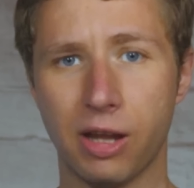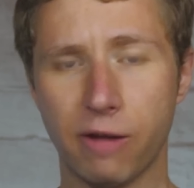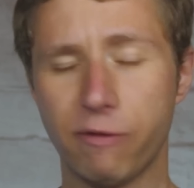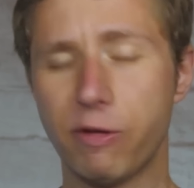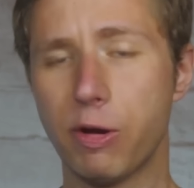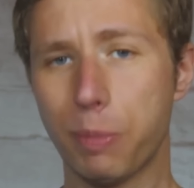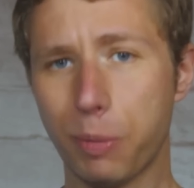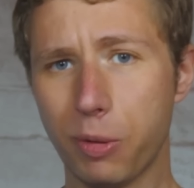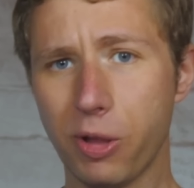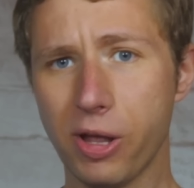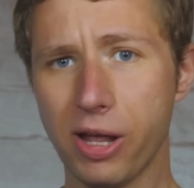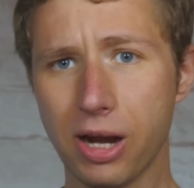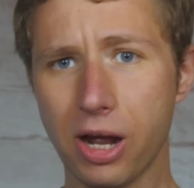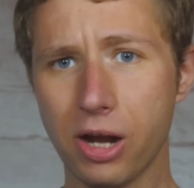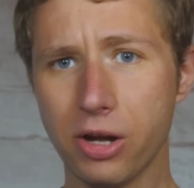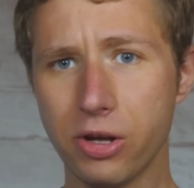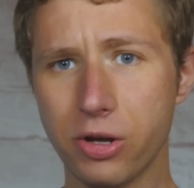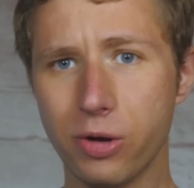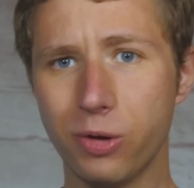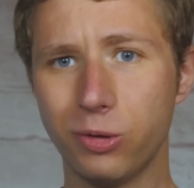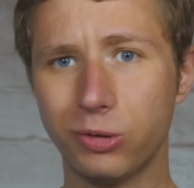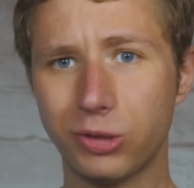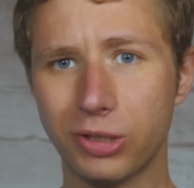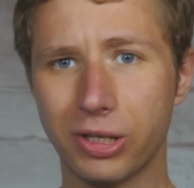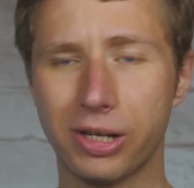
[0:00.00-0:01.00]
If you plan on
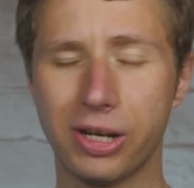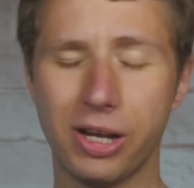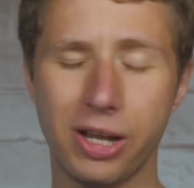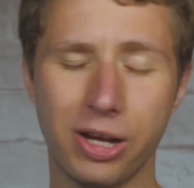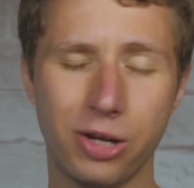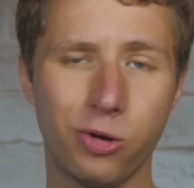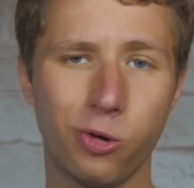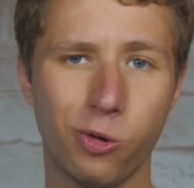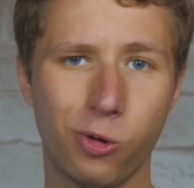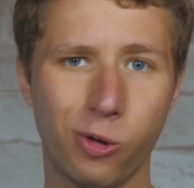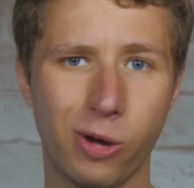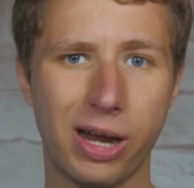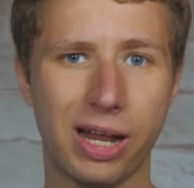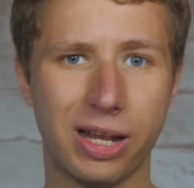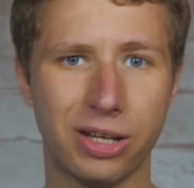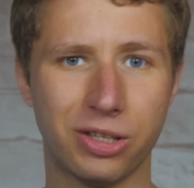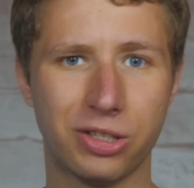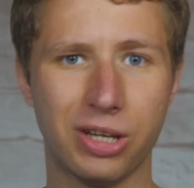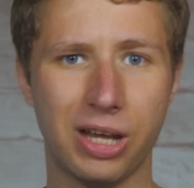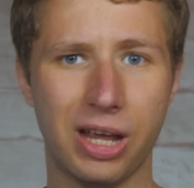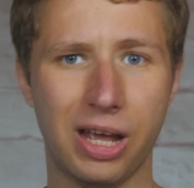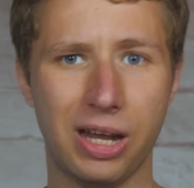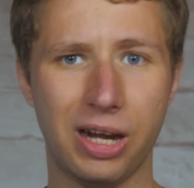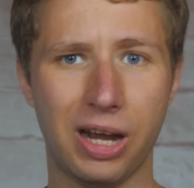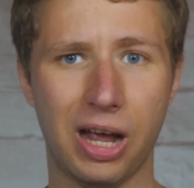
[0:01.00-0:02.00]
using an indoor
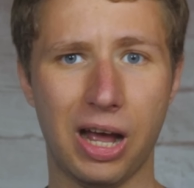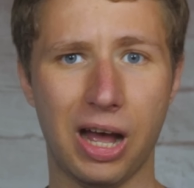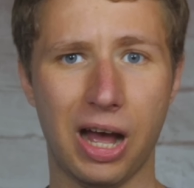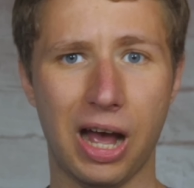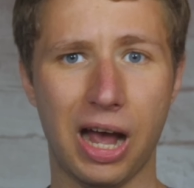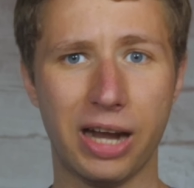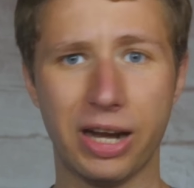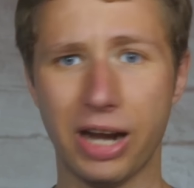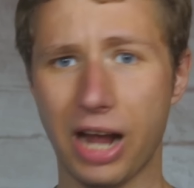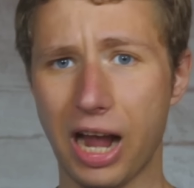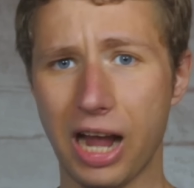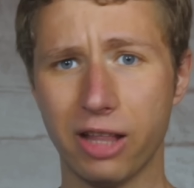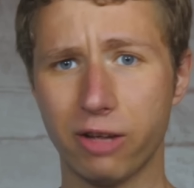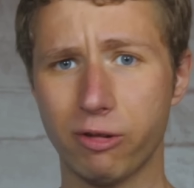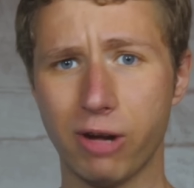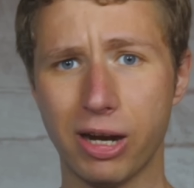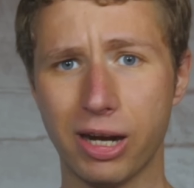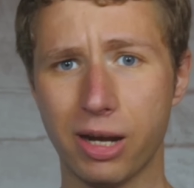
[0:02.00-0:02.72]
antenna, I'd highly